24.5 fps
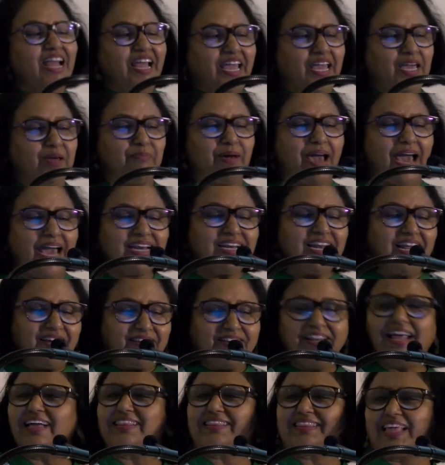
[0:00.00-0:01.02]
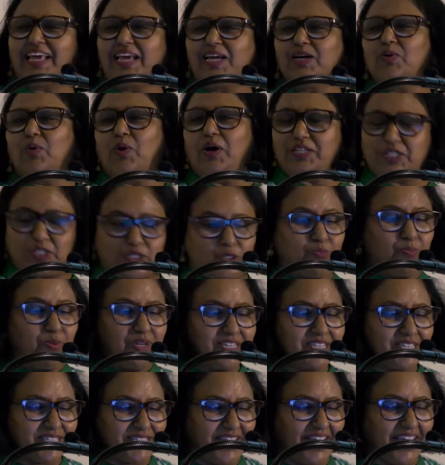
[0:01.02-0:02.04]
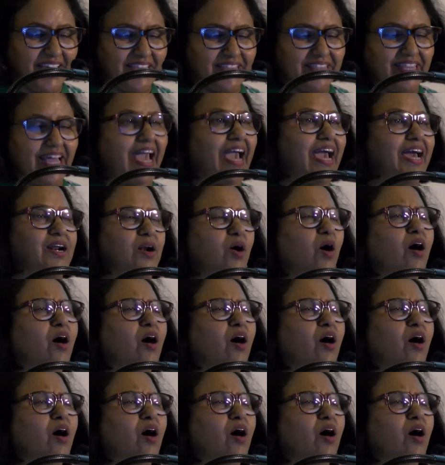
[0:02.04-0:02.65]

Amen. Nothing was missing there.